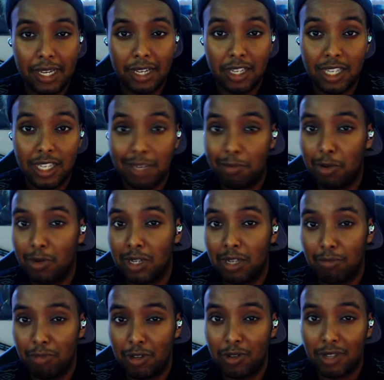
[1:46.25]
because Cyber was
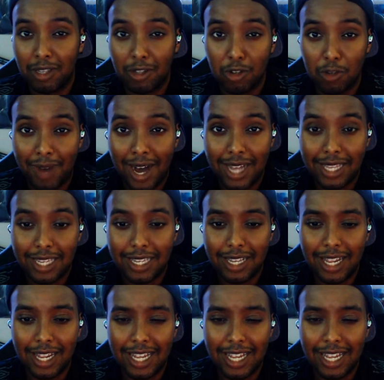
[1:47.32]
abusing those bots.